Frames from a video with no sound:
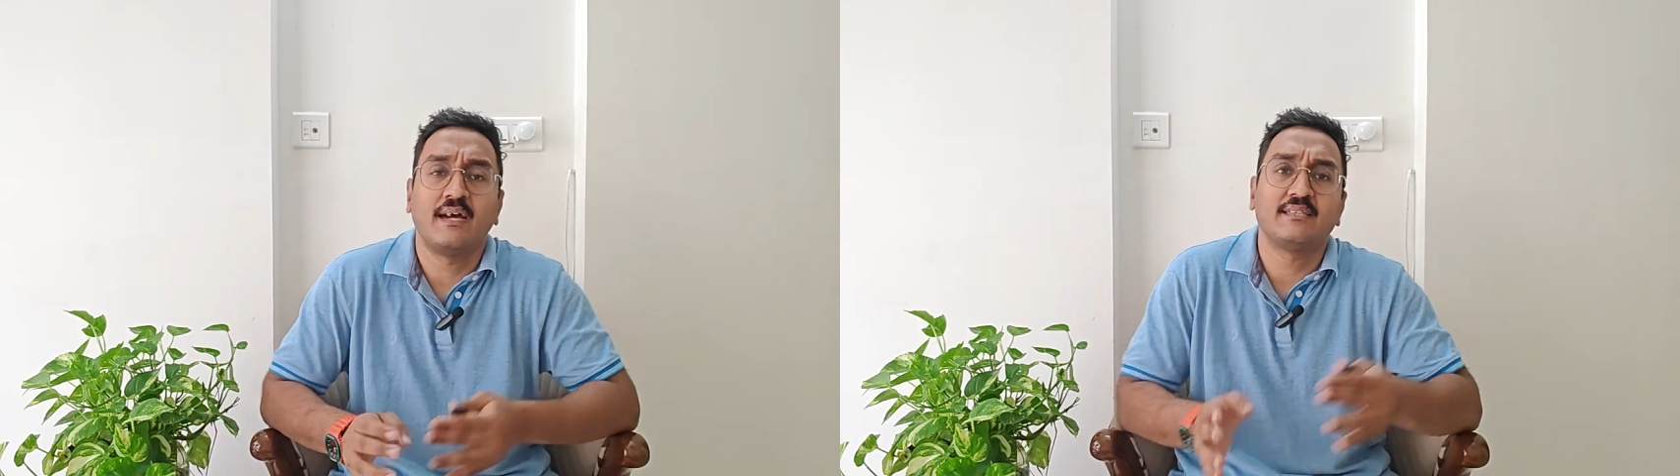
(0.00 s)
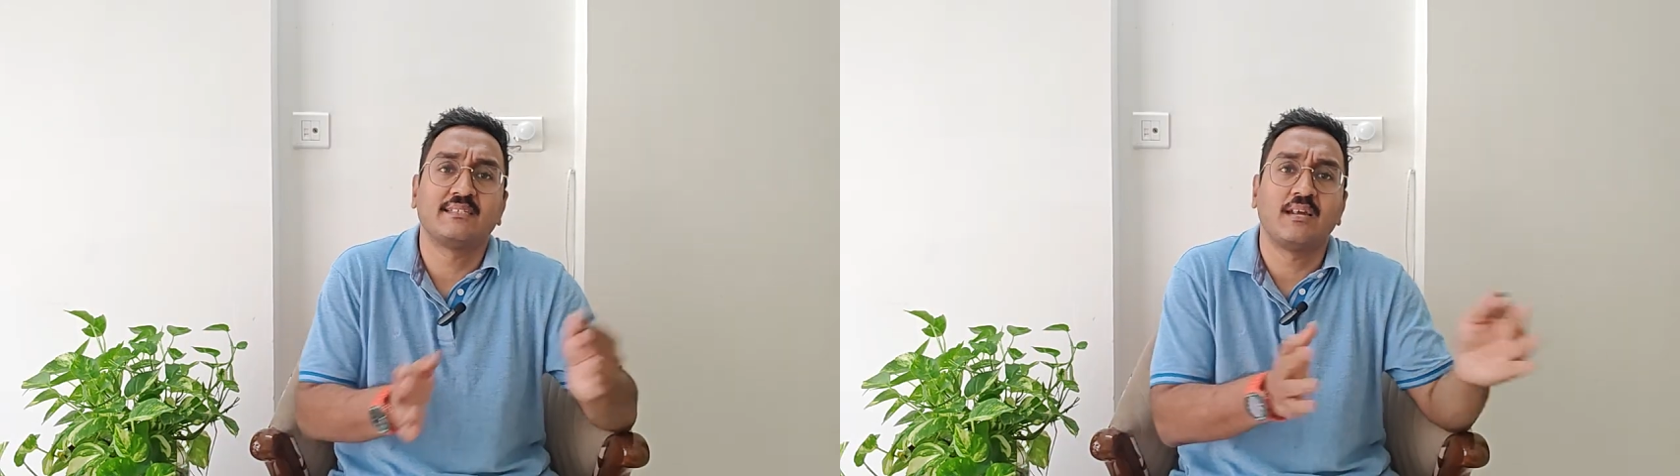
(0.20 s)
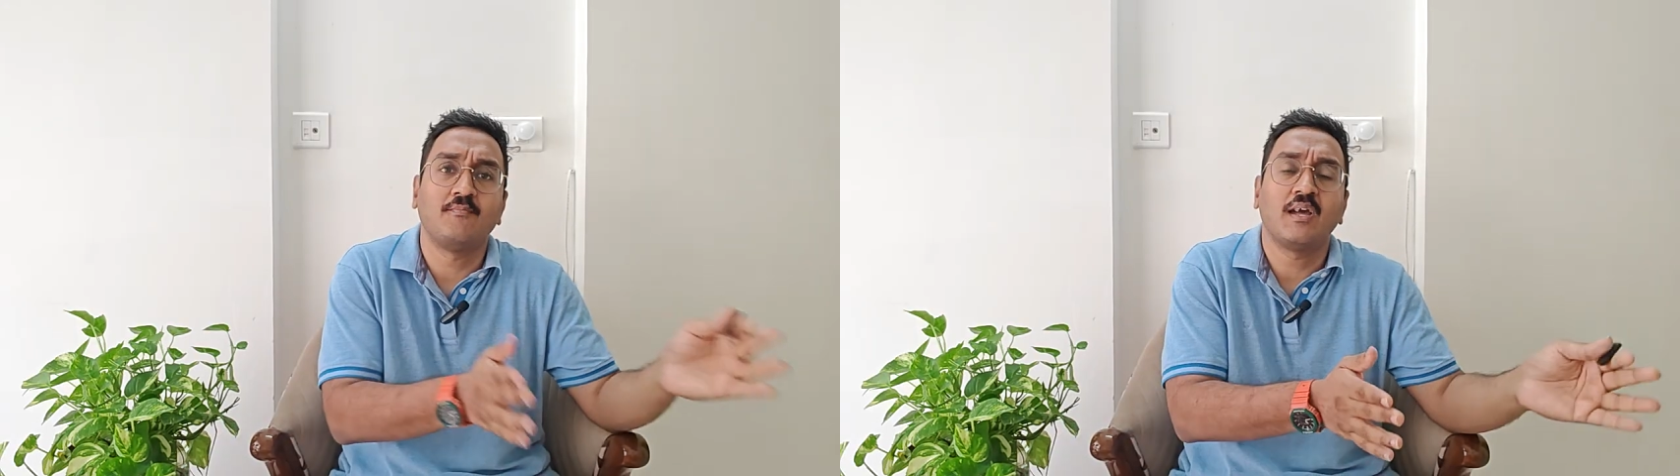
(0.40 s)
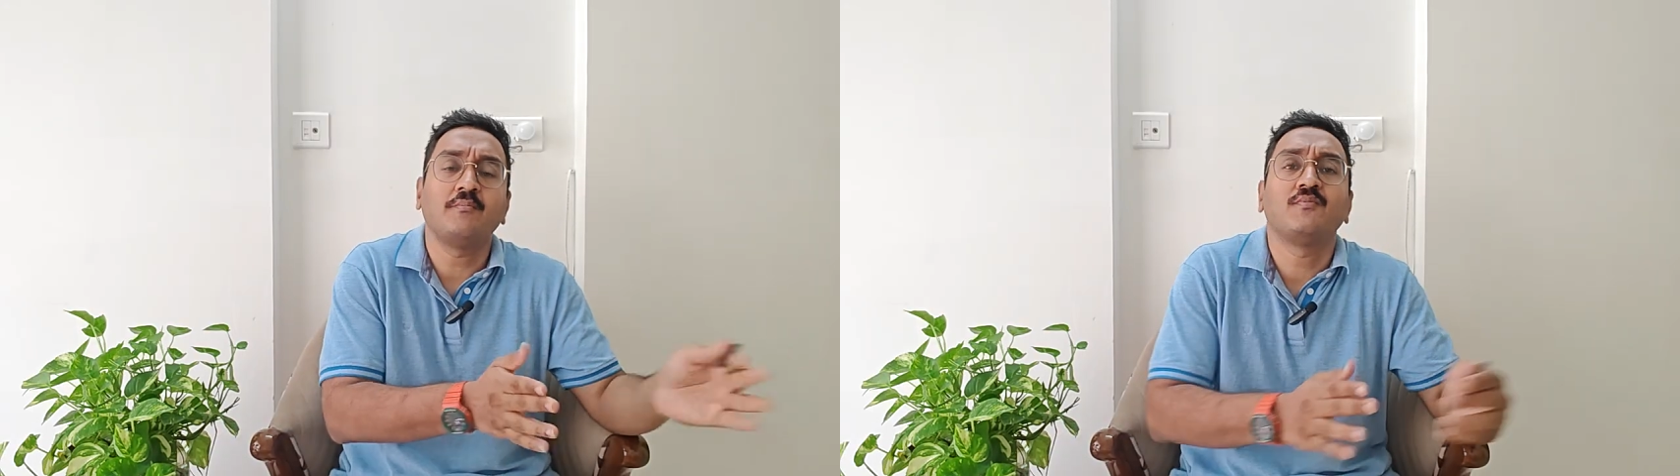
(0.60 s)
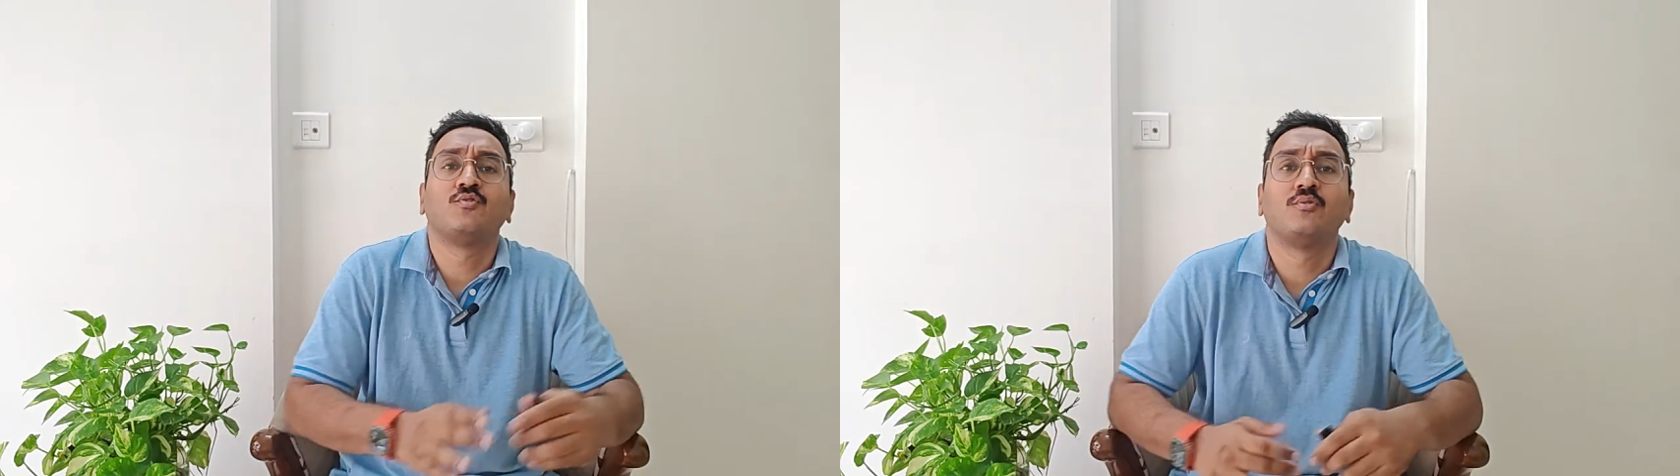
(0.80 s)
At the same
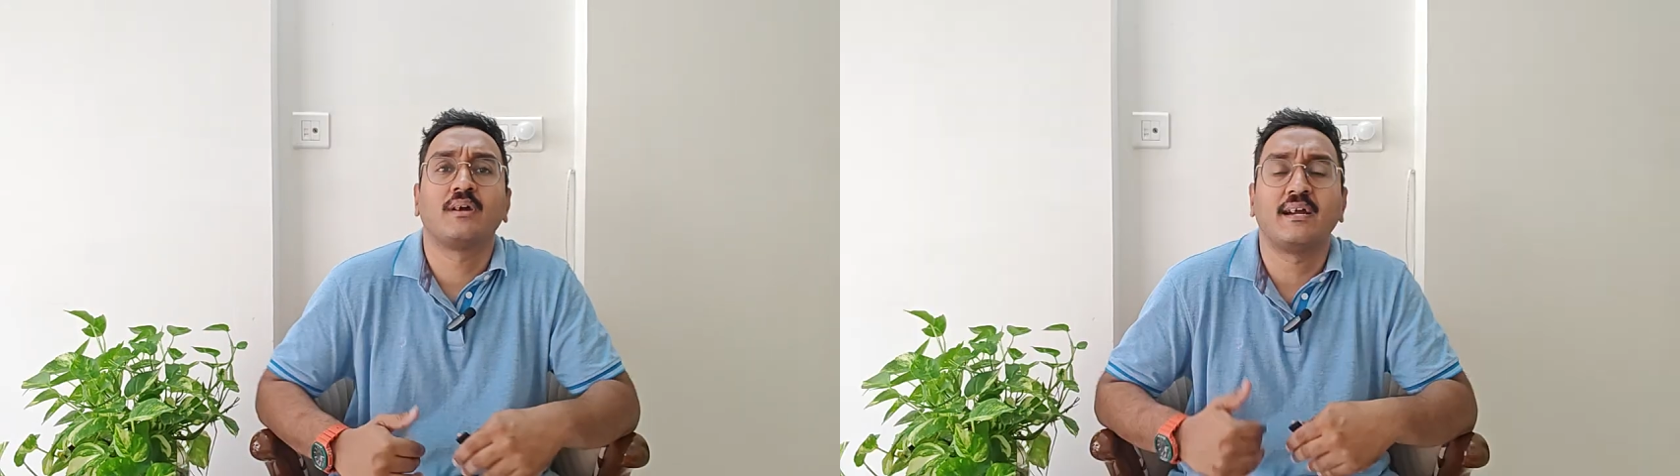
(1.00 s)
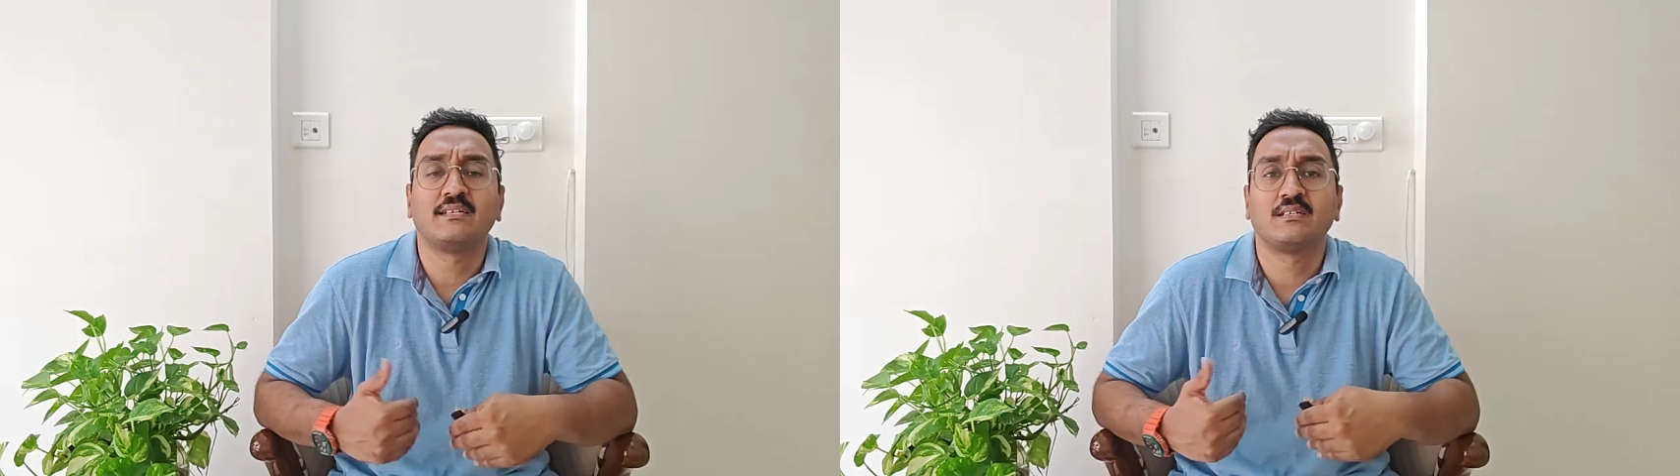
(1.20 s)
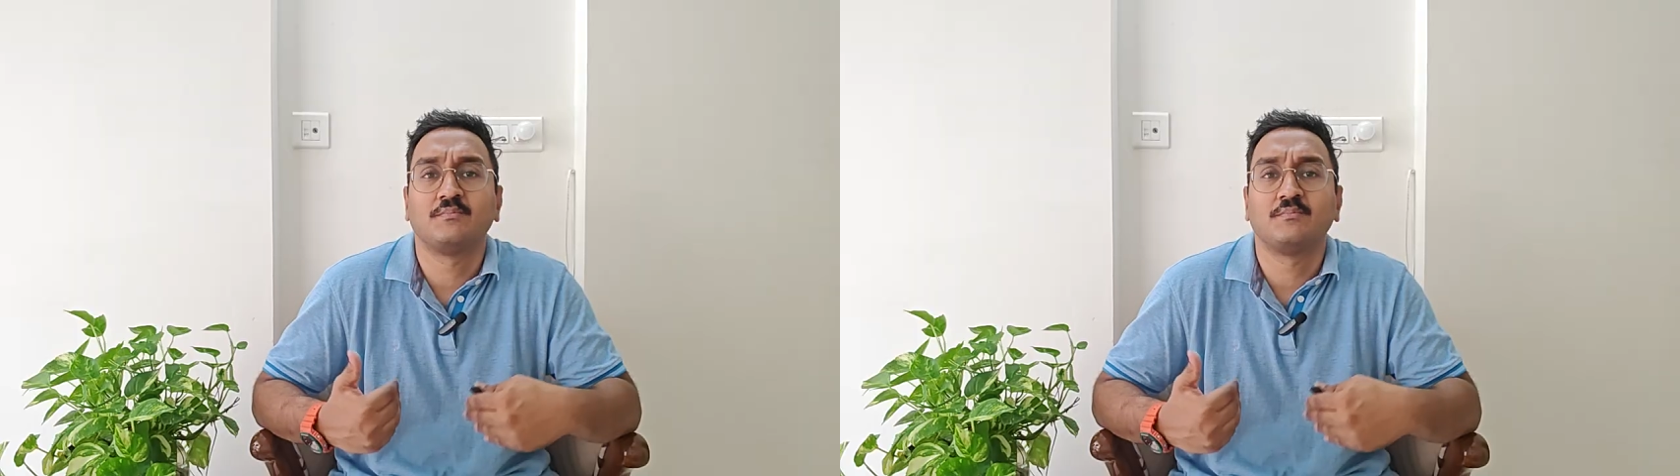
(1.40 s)
time, if you look at